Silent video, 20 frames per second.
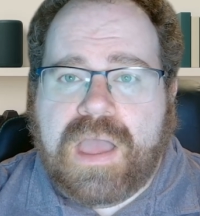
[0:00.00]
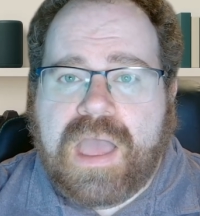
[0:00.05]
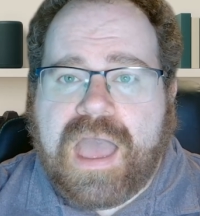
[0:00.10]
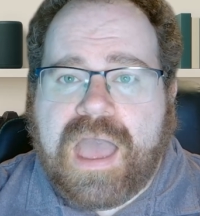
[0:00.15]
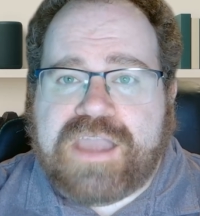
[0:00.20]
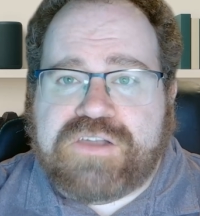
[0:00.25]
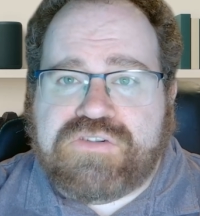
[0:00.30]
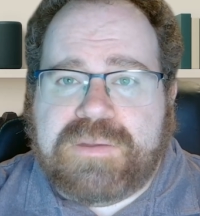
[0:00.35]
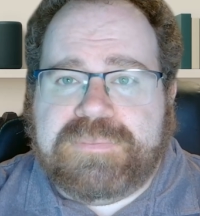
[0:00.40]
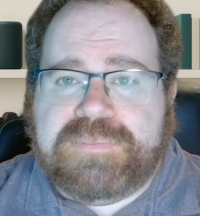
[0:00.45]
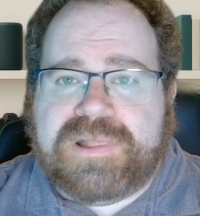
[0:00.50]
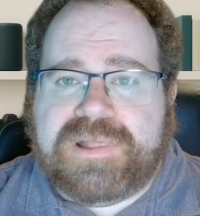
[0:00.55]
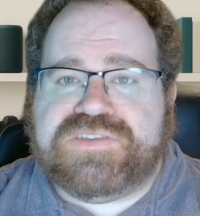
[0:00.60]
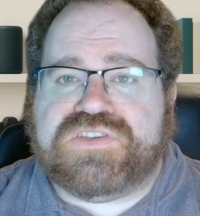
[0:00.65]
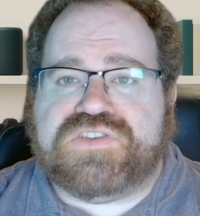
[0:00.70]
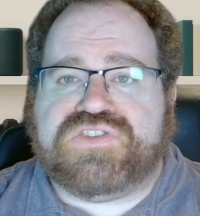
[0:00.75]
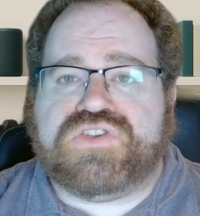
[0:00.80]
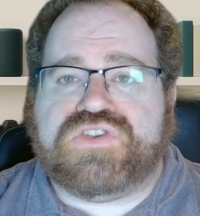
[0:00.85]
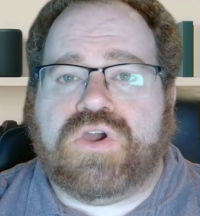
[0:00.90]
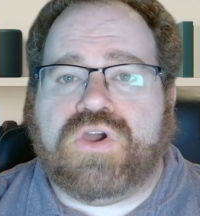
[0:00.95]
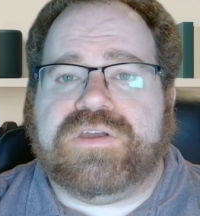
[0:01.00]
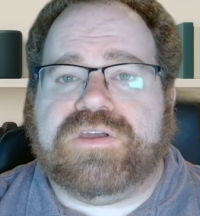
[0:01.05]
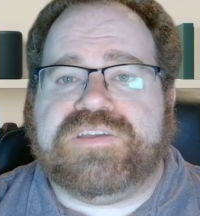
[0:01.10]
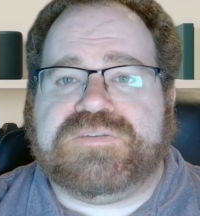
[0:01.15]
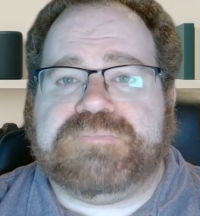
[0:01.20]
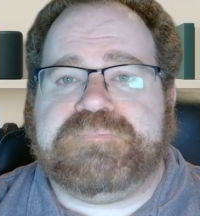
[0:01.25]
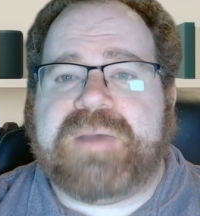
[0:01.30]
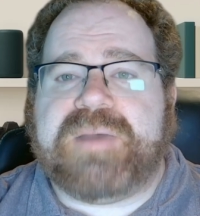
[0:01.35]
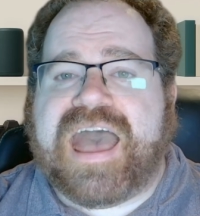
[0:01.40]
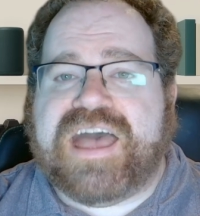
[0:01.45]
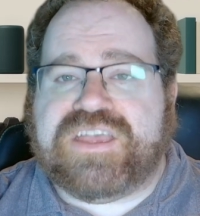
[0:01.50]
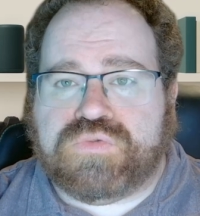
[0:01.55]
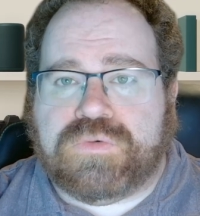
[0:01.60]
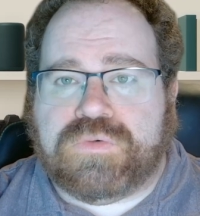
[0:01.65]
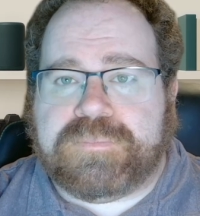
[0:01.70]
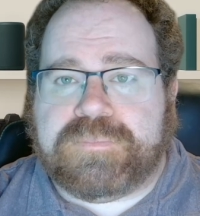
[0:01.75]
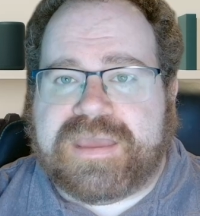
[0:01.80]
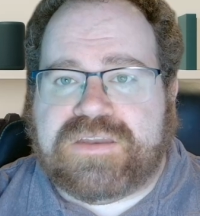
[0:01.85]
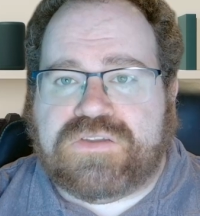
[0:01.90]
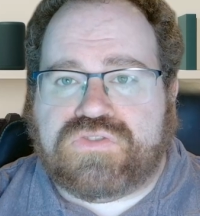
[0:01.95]
A great place to start is password
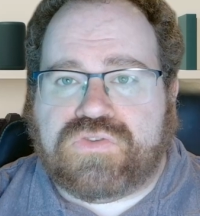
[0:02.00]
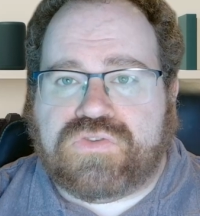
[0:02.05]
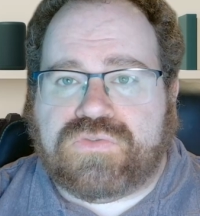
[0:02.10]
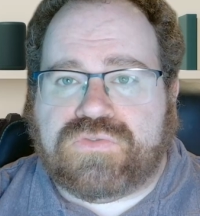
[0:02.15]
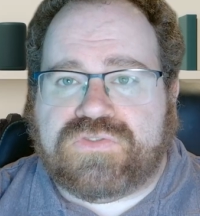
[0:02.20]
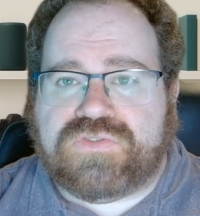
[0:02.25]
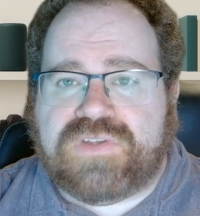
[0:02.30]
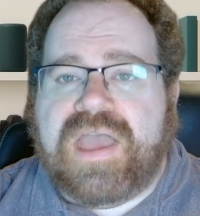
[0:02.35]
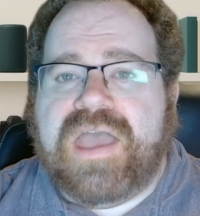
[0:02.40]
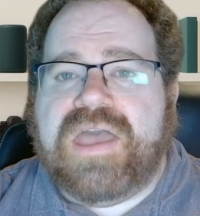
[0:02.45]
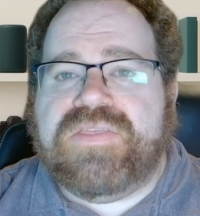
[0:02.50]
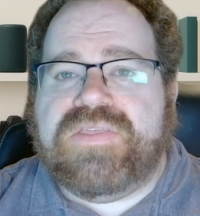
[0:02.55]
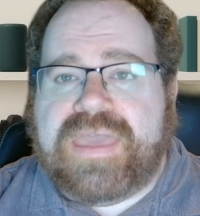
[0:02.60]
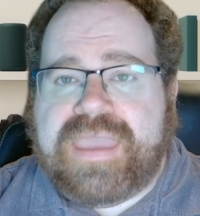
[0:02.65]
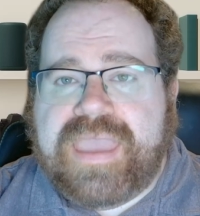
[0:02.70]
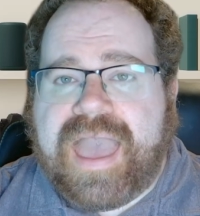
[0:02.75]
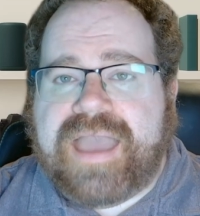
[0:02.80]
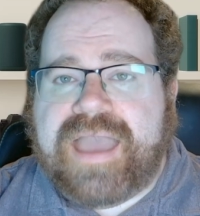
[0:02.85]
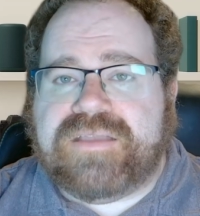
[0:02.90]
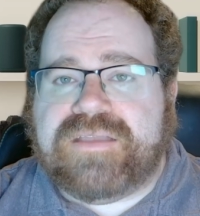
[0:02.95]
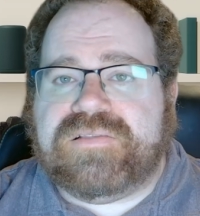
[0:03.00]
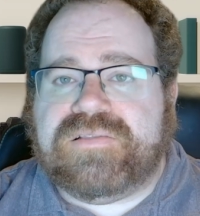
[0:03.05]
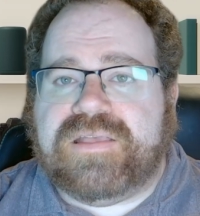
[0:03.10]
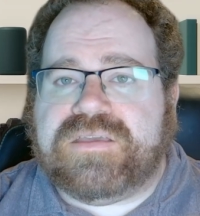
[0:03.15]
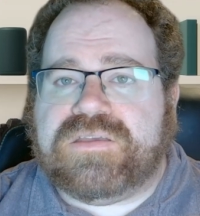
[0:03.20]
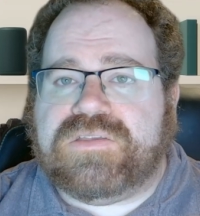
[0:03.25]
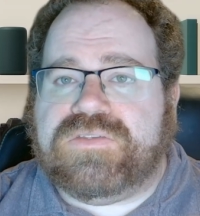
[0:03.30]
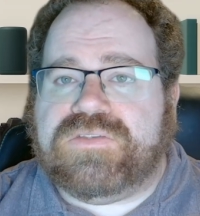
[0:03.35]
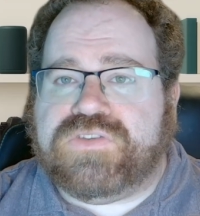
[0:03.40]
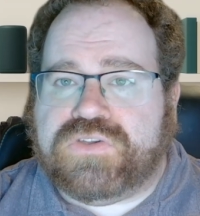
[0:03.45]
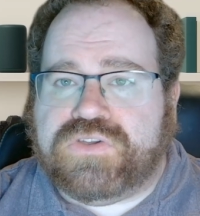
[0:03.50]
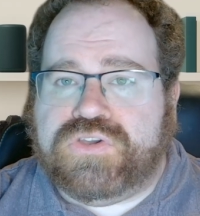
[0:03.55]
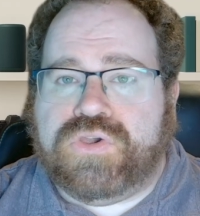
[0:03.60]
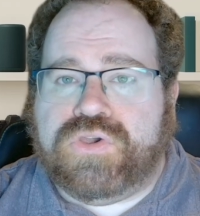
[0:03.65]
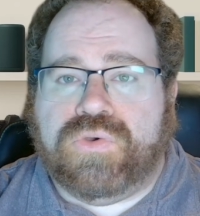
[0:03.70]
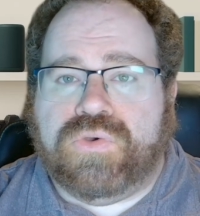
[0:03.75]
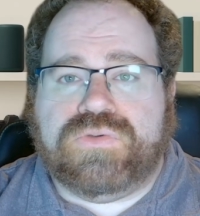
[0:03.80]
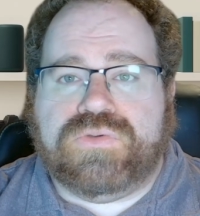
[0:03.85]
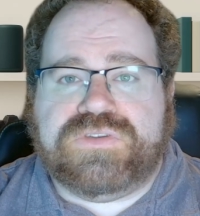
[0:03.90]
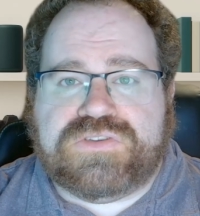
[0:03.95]
managers. They act like a
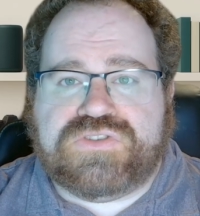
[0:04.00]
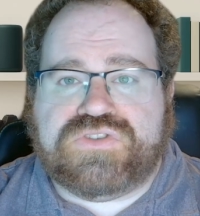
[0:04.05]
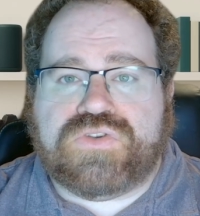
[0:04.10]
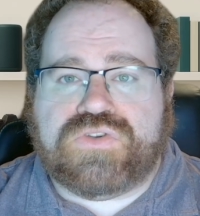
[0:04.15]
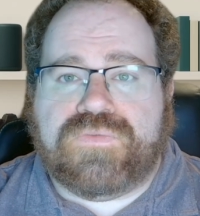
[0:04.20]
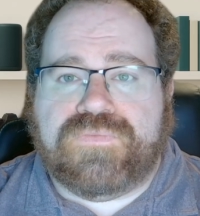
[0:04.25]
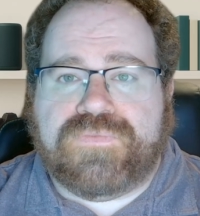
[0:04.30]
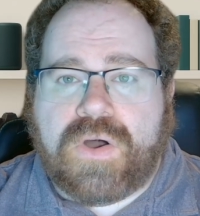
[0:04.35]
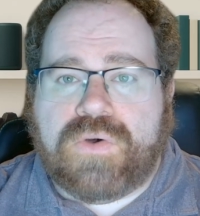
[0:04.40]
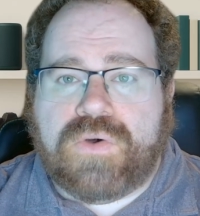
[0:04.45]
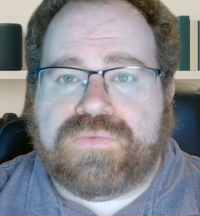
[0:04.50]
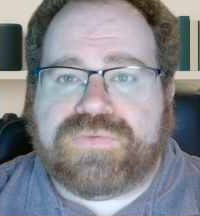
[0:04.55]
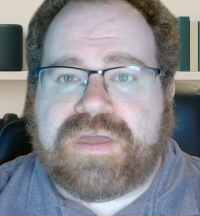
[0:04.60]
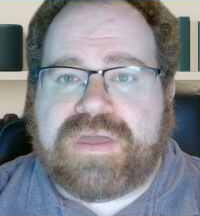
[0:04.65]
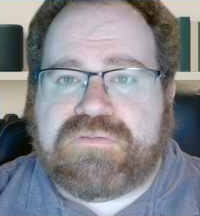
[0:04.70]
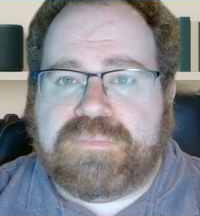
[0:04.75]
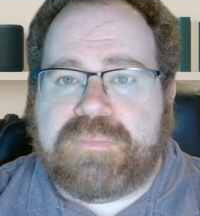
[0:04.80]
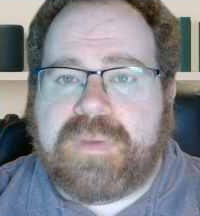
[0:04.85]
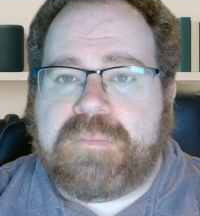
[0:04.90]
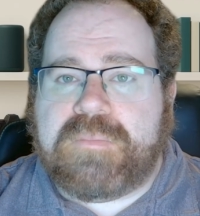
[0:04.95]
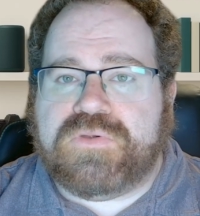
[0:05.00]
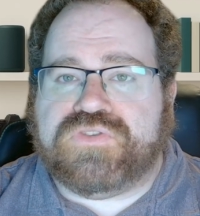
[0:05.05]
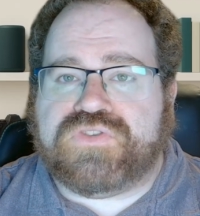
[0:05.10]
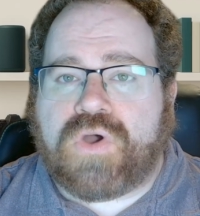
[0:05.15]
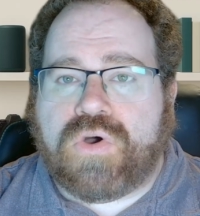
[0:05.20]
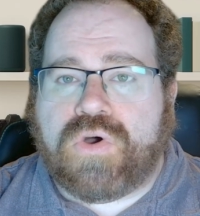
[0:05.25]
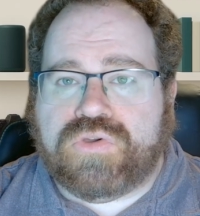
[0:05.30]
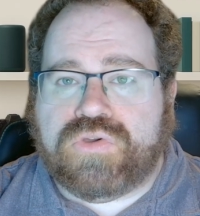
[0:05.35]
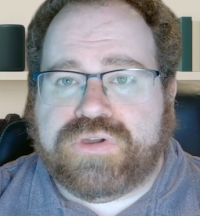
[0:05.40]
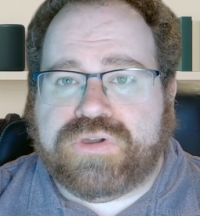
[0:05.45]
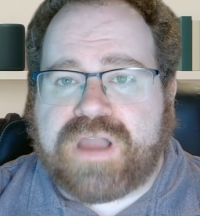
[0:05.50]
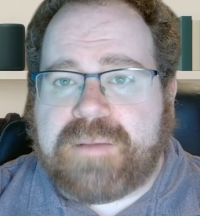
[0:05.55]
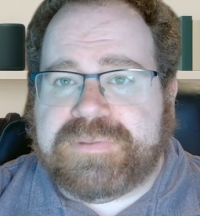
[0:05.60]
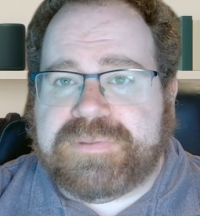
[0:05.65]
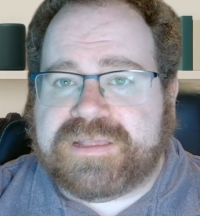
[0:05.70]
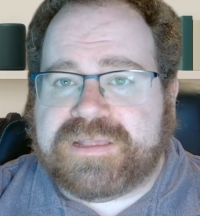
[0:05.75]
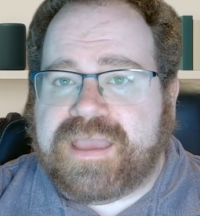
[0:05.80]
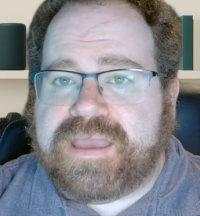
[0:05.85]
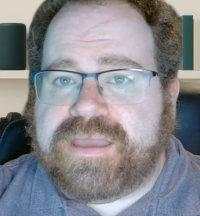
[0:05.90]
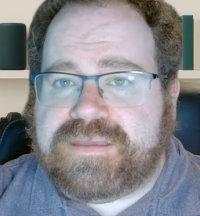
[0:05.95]
secure digital vault that remembers all your
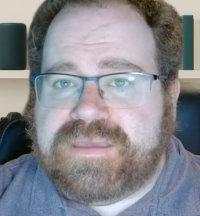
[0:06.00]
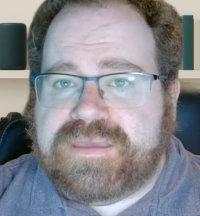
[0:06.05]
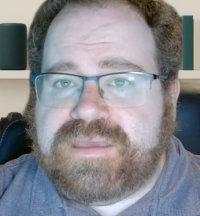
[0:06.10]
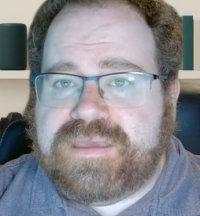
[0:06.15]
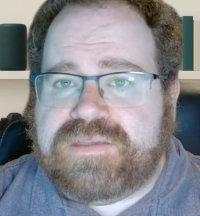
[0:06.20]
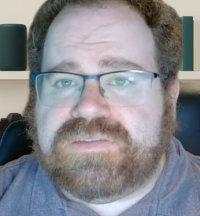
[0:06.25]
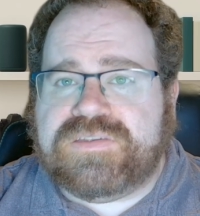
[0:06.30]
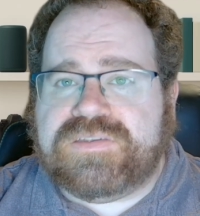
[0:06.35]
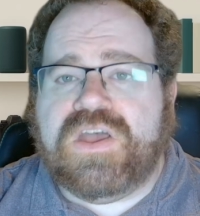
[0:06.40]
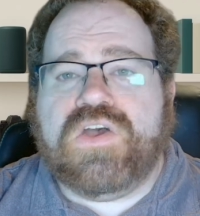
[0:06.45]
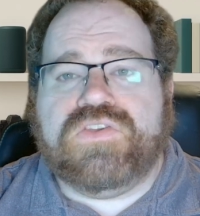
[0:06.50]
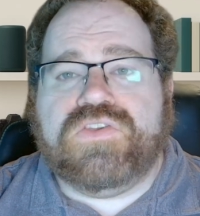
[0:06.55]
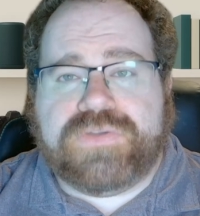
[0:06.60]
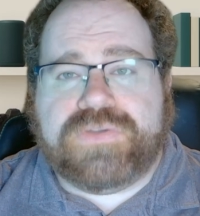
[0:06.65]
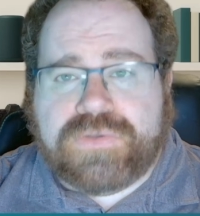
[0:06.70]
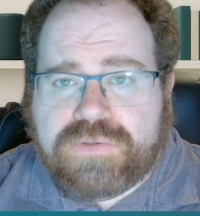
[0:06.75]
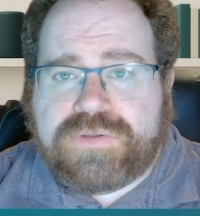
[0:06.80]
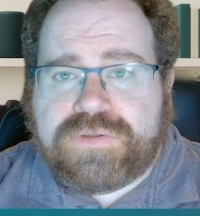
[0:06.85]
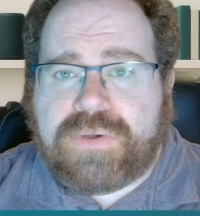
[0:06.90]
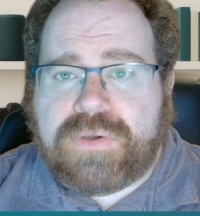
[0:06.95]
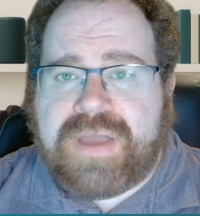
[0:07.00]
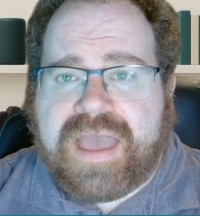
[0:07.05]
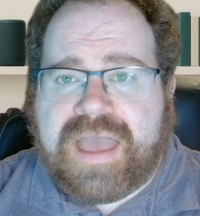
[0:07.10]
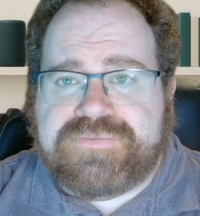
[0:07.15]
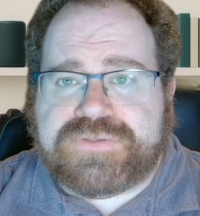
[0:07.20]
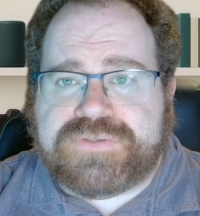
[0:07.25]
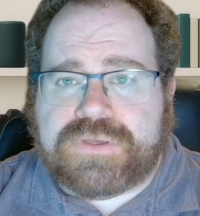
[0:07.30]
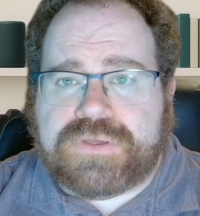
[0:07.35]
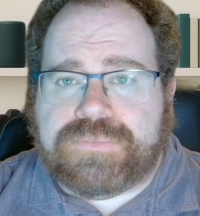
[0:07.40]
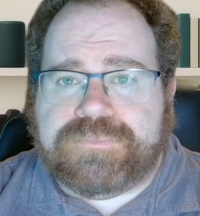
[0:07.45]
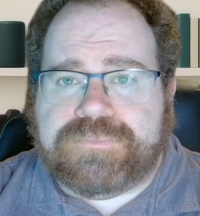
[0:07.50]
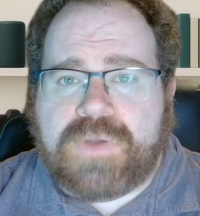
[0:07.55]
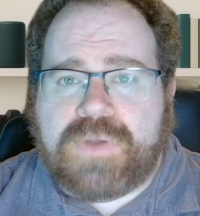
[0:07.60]
complicated keys so you don't have to.